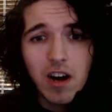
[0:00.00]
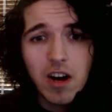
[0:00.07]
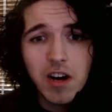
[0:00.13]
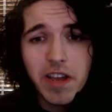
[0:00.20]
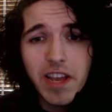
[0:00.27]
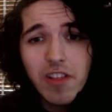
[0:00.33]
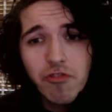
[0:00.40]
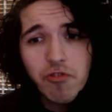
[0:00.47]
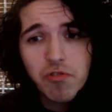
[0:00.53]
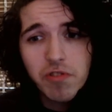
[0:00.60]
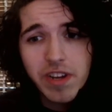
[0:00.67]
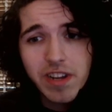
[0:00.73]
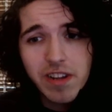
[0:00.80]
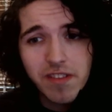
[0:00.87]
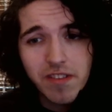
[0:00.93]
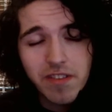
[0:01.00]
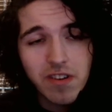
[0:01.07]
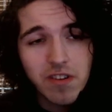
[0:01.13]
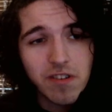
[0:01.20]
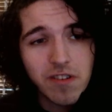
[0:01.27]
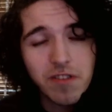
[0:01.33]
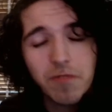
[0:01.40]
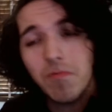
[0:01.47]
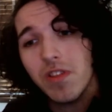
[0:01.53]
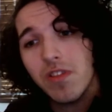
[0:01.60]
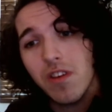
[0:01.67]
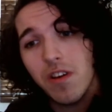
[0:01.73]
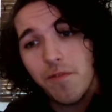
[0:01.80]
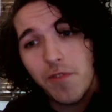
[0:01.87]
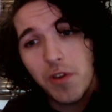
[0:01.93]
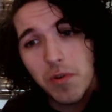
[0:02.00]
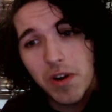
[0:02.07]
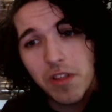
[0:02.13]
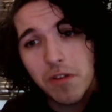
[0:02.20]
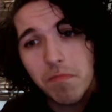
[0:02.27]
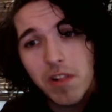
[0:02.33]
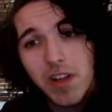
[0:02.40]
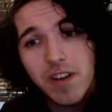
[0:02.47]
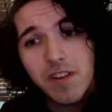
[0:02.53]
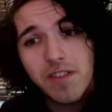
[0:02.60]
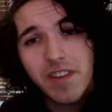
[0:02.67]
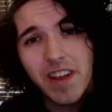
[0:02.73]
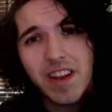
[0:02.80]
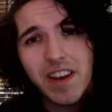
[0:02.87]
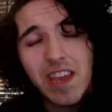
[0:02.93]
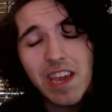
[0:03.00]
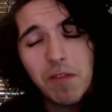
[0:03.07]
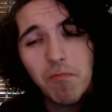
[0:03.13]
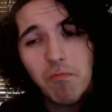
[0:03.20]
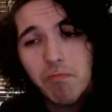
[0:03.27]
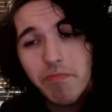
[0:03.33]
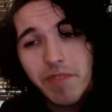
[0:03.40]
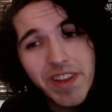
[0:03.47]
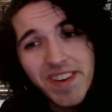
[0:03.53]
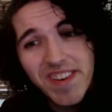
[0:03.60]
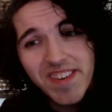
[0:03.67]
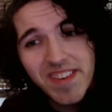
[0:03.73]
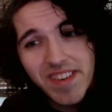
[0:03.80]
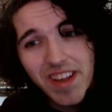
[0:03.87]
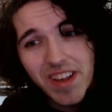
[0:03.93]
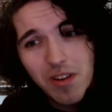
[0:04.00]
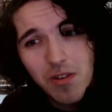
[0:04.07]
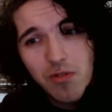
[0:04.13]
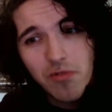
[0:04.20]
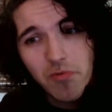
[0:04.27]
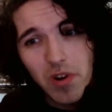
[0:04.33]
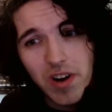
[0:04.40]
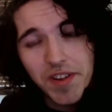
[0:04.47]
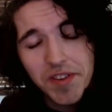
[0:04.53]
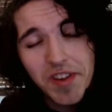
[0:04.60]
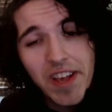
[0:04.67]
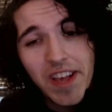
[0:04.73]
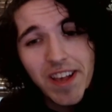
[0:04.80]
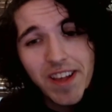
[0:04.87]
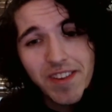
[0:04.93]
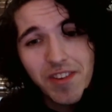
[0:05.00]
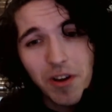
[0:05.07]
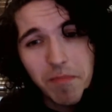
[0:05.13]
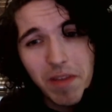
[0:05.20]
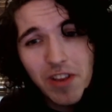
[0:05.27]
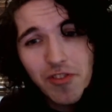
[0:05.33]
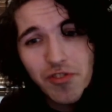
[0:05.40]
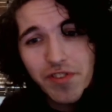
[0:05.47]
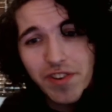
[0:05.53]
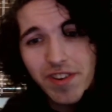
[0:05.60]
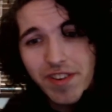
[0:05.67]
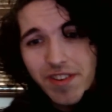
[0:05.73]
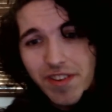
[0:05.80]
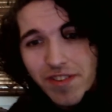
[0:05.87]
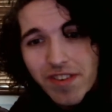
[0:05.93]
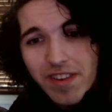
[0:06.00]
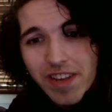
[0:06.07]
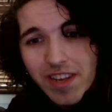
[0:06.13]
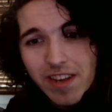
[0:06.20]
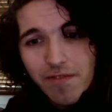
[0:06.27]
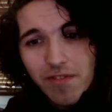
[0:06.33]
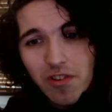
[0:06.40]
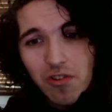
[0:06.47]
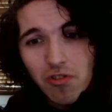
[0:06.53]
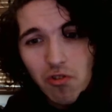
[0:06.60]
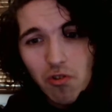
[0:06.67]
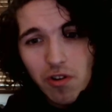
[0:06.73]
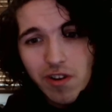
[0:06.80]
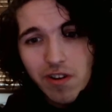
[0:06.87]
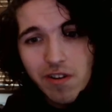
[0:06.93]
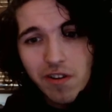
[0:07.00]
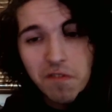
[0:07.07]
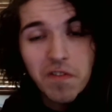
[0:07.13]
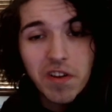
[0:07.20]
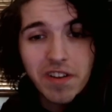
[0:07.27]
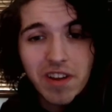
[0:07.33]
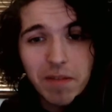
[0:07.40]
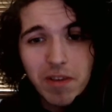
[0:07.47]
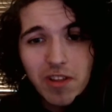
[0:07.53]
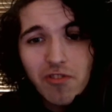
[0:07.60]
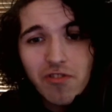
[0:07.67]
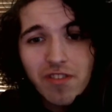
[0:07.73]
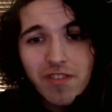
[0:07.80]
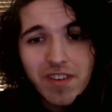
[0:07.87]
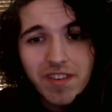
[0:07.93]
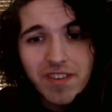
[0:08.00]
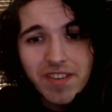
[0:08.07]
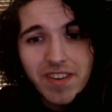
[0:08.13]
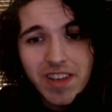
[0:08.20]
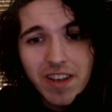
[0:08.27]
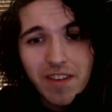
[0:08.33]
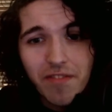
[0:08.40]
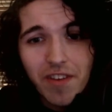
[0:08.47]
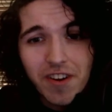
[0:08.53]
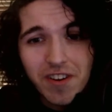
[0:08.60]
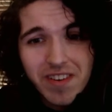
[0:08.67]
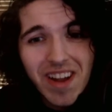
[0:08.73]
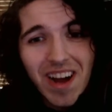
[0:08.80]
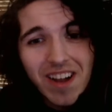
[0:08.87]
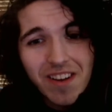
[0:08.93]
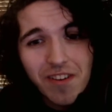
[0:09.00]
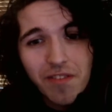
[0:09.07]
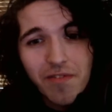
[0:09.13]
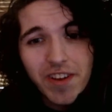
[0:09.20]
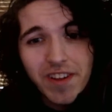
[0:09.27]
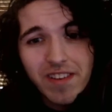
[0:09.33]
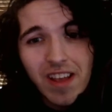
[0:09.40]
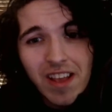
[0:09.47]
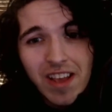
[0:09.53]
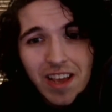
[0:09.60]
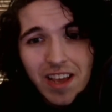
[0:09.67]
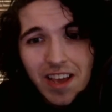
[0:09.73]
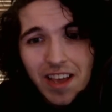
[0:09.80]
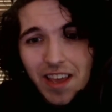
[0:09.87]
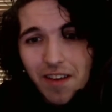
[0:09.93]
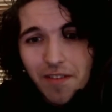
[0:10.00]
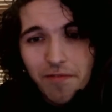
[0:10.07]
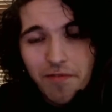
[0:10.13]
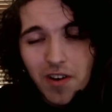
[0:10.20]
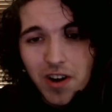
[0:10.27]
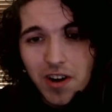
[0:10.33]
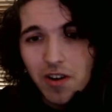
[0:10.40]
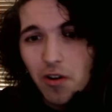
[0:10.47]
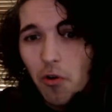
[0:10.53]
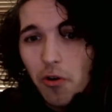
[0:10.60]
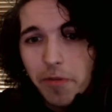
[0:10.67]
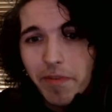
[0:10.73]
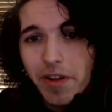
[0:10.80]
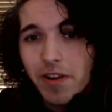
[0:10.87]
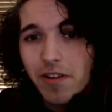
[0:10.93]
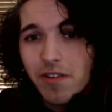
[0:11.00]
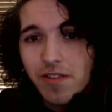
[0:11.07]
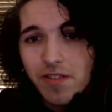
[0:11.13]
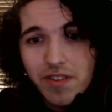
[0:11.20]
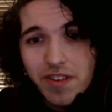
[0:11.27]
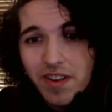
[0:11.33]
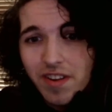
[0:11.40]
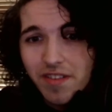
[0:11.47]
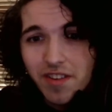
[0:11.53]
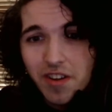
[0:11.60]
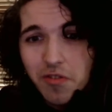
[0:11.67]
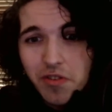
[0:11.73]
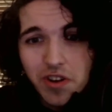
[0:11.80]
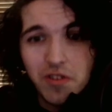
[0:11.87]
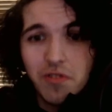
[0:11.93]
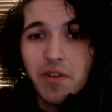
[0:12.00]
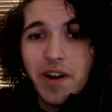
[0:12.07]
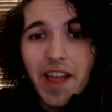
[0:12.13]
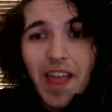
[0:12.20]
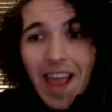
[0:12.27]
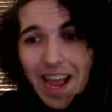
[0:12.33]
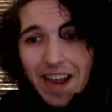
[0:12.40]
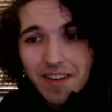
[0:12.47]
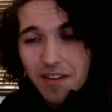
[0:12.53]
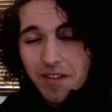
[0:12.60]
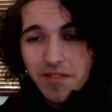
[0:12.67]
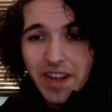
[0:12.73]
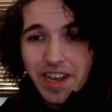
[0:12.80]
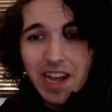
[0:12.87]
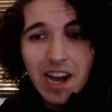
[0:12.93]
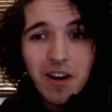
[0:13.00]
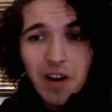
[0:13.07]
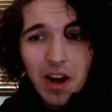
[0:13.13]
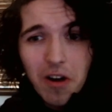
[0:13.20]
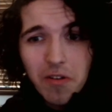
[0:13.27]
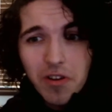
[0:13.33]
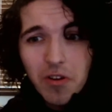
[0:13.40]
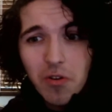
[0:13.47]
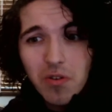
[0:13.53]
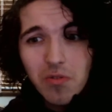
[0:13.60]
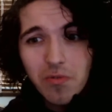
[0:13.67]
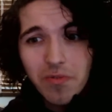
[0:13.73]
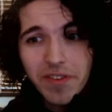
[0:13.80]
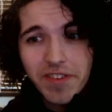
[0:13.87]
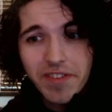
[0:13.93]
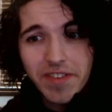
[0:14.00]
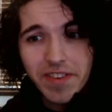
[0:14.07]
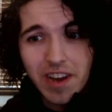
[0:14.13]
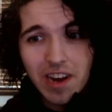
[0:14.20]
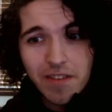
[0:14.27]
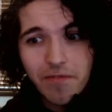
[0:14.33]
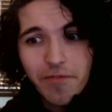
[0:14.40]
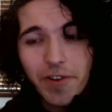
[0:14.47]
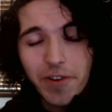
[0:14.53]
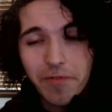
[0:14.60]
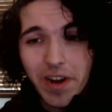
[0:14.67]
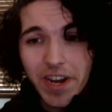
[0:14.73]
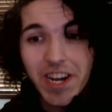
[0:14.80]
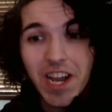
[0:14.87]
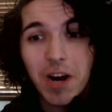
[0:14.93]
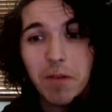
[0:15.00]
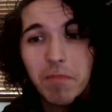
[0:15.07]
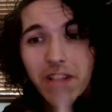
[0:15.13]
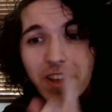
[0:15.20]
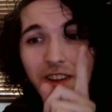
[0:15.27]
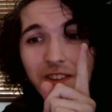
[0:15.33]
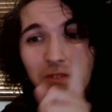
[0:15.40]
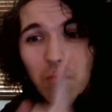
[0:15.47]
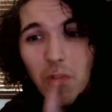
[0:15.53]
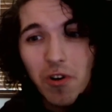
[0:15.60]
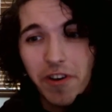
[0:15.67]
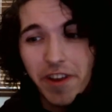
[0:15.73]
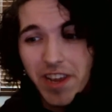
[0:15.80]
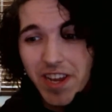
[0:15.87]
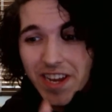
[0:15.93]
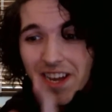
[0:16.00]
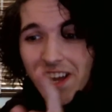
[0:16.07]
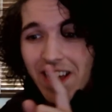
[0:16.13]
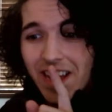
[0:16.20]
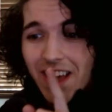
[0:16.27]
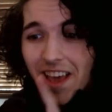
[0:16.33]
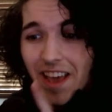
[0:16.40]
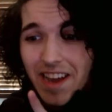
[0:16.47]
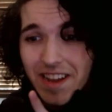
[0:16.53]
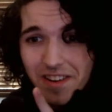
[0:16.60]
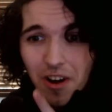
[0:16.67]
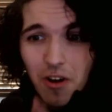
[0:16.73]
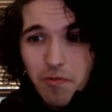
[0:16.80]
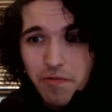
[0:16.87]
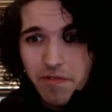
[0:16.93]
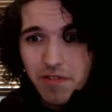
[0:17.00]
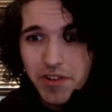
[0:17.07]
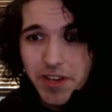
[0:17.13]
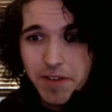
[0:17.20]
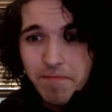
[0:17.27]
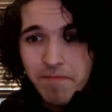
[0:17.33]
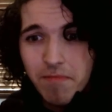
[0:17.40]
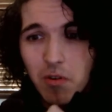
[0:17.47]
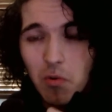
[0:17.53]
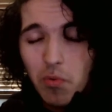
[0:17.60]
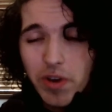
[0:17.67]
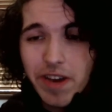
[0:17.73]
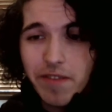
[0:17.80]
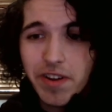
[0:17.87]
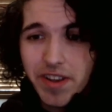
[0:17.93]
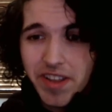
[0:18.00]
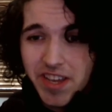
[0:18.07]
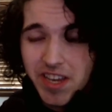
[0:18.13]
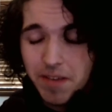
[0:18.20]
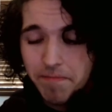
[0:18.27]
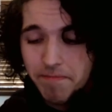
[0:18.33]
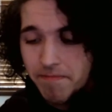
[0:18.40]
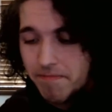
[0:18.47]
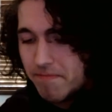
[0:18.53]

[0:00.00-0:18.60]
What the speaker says: injury concerns with a few other players, and he didn't say who it was. So I'm interested to see if Serge Aurier is fit. I'm interested to see if Eric Dyer is fit, if Højbjerg, Sissoko, and I don't know who's not fit right now, but it is worrying. And hopefully we have a team.